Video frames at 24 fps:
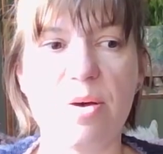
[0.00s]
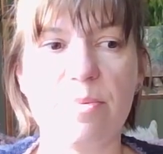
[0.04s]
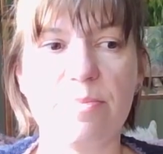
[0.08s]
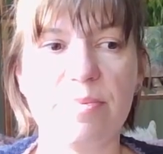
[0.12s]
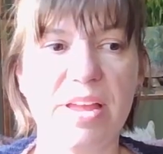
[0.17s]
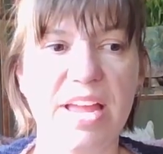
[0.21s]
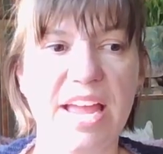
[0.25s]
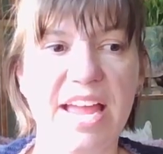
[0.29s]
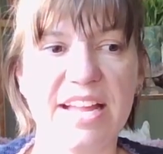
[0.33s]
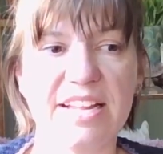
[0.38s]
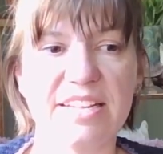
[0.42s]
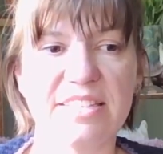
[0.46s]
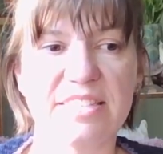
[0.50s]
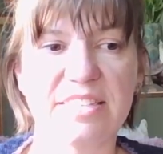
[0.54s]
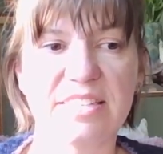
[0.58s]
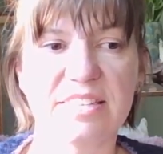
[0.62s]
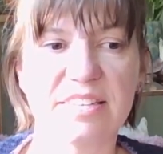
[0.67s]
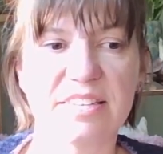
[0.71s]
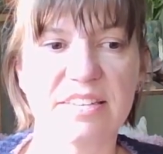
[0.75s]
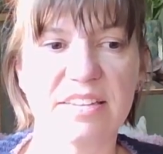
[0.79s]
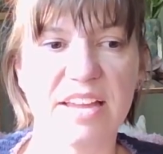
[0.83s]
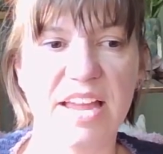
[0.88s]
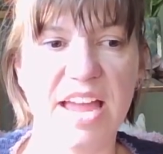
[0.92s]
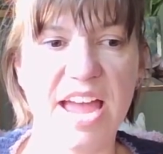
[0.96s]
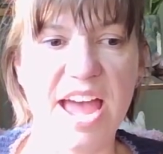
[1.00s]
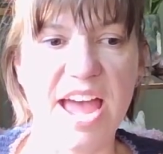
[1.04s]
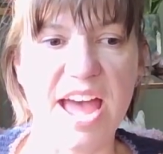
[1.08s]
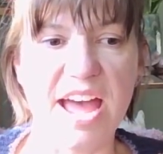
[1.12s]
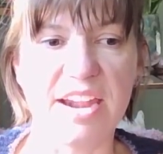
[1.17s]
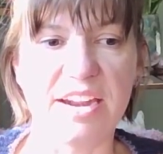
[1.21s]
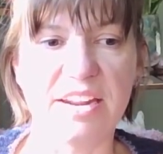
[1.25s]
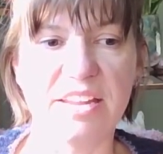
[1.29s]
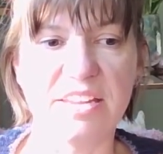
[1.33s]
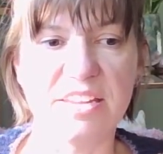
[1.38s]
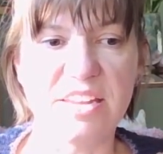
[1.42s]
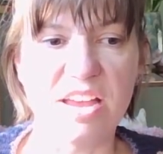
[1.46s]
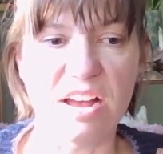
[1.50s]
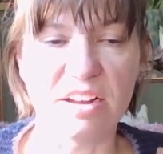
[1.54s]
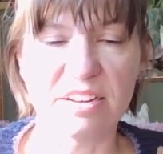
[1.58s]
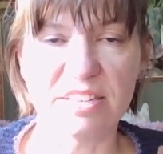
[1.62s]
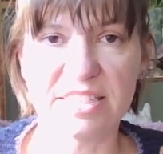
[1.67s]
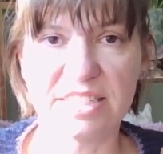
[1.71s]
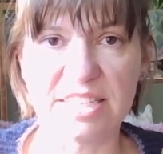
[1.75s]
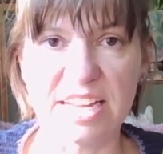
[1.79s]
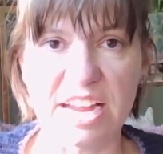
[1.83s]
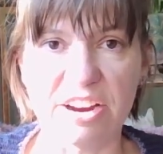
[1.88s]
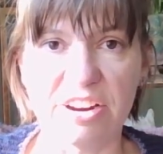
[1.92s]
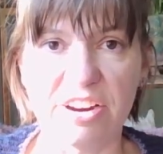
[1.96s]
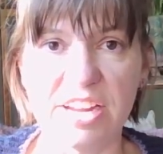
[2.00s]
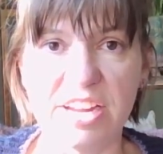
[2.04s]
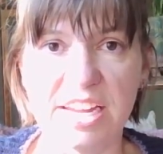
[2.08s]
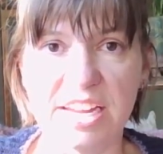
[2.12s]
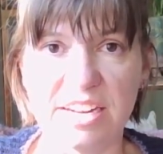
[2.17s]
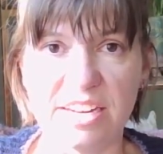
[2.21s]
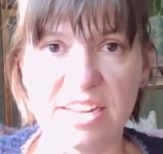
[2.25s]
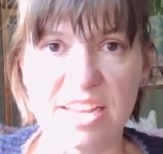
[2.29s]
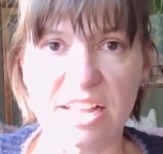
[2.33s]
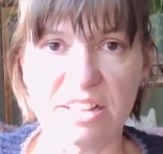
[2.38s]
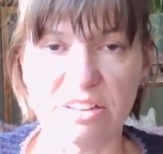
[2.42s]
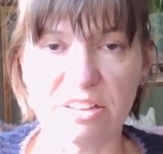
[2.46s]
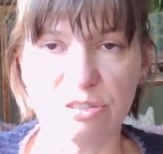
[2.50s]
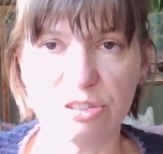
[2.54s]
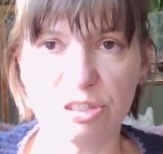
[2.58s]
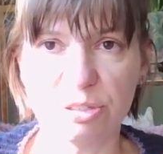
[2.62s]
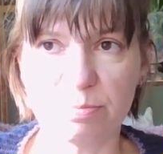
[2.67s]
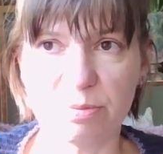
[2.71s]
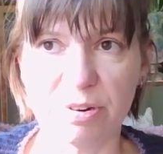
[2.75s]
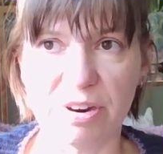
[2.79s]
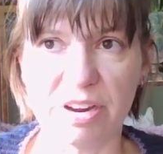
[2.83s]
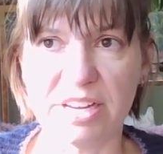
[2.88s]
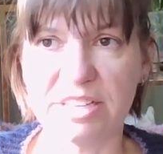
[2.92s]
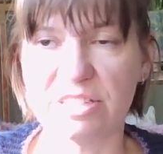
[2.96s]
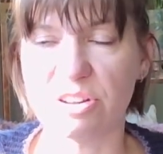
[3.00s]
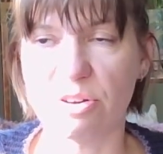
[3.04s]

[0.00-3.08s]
It's at Young's Dairy in Yellow Springs,